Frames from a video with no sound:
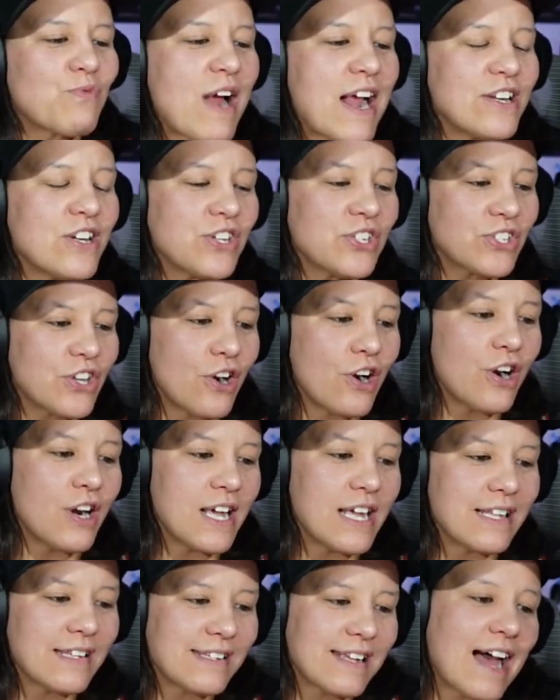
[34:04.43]
registered
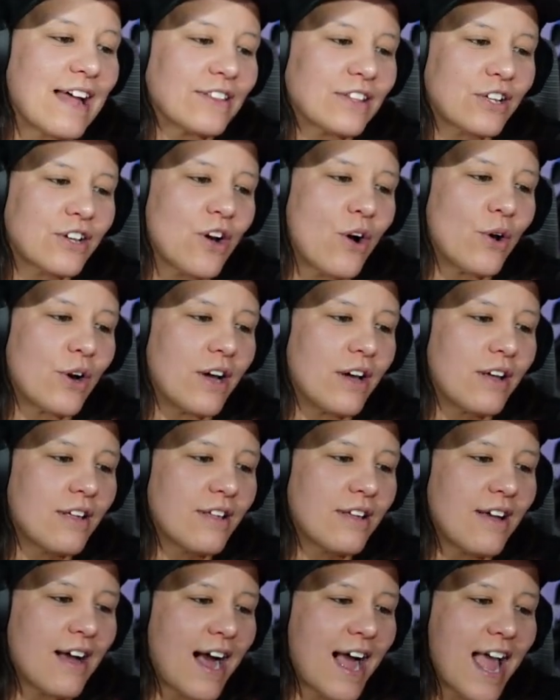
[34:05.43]
in South Dakota.
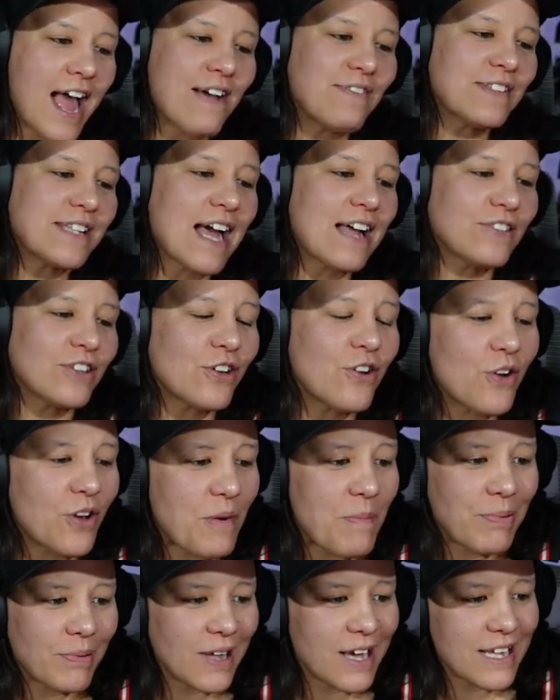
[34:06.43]
I have South
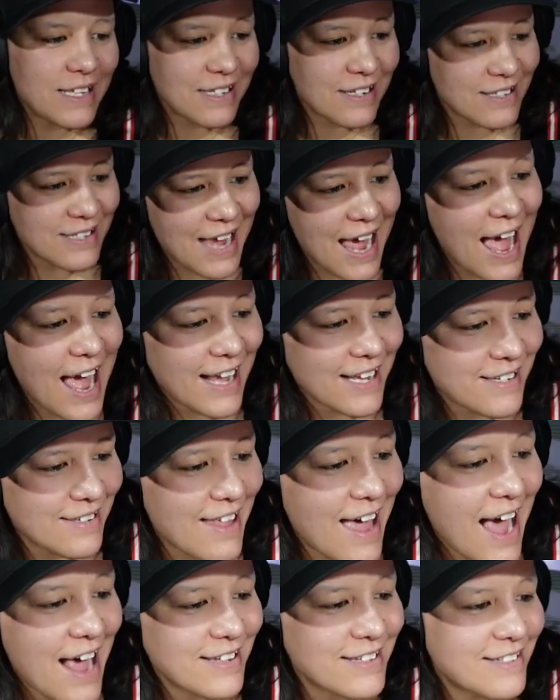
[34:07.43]
Dakota plates and tags
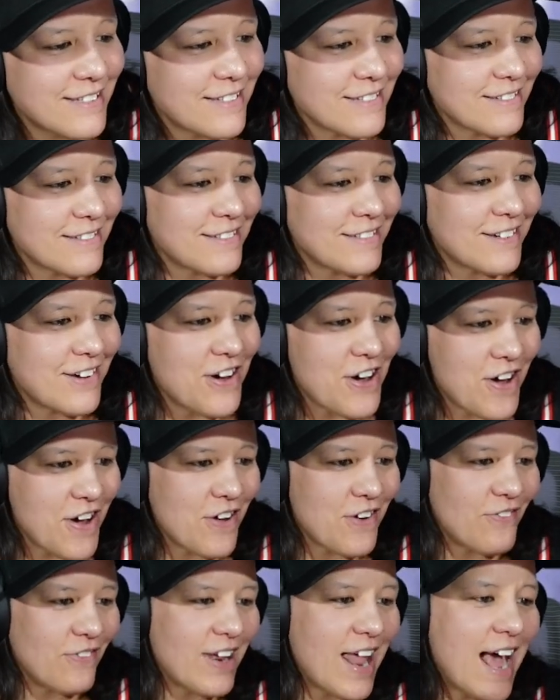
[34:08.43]
last
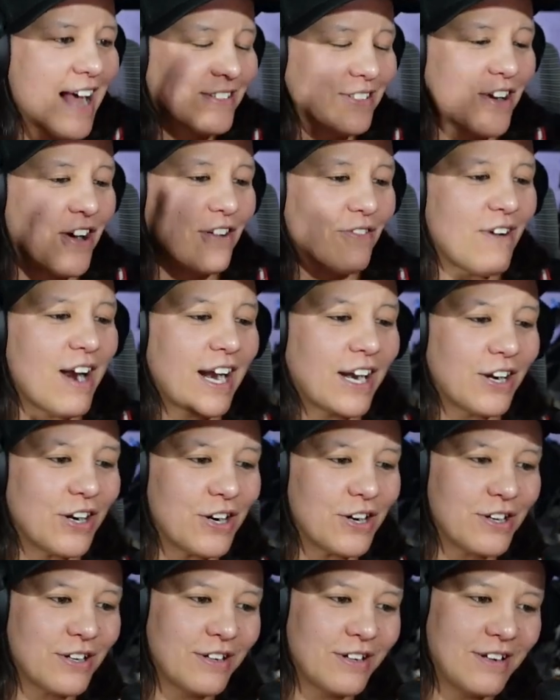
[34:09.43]
last on
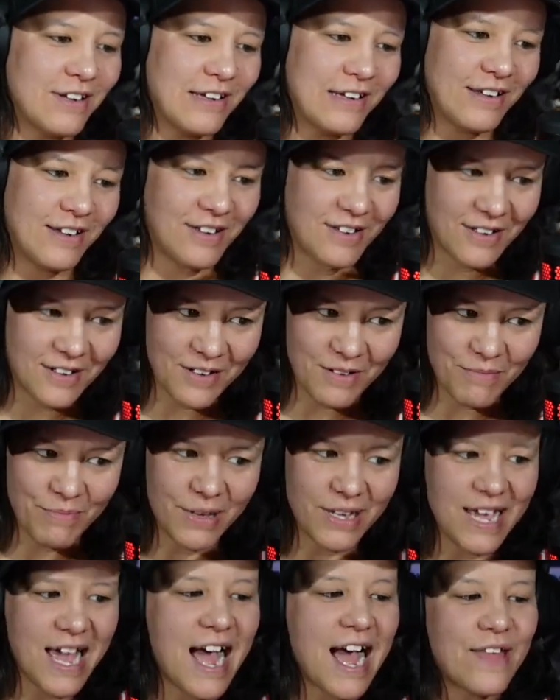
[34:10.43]
record.
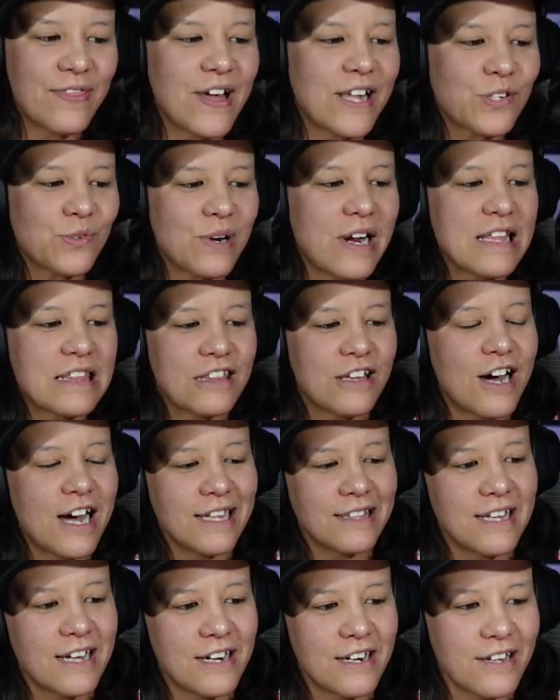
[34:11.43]
But yeah, that's what I
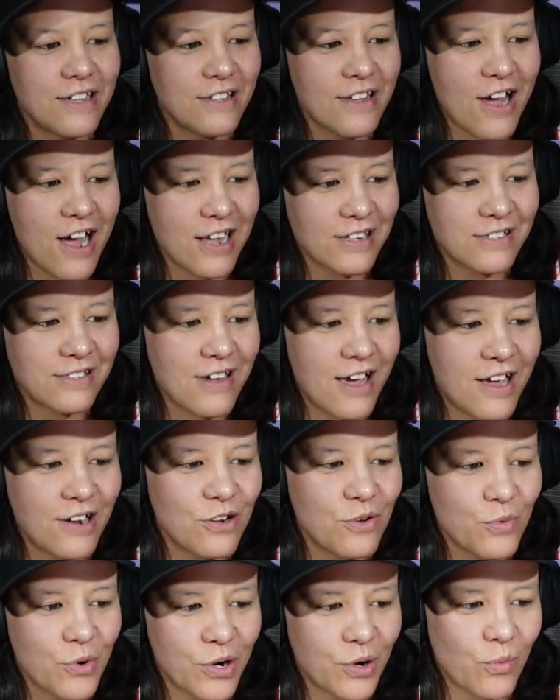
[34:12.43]
thought that a lost
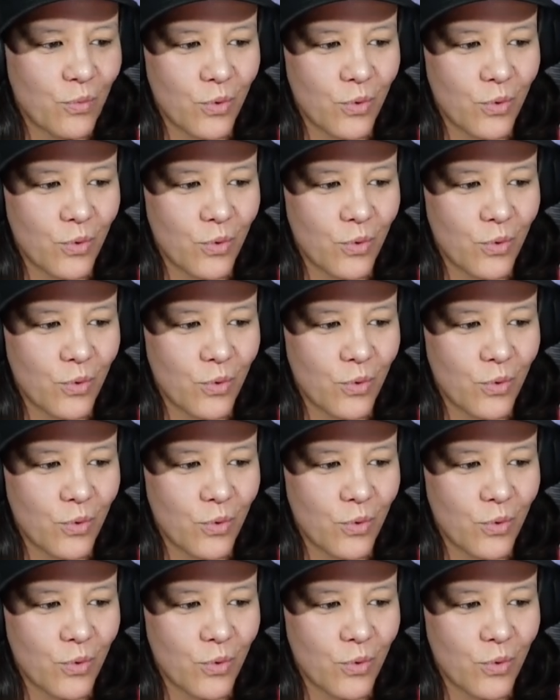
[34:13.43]
title wouldn't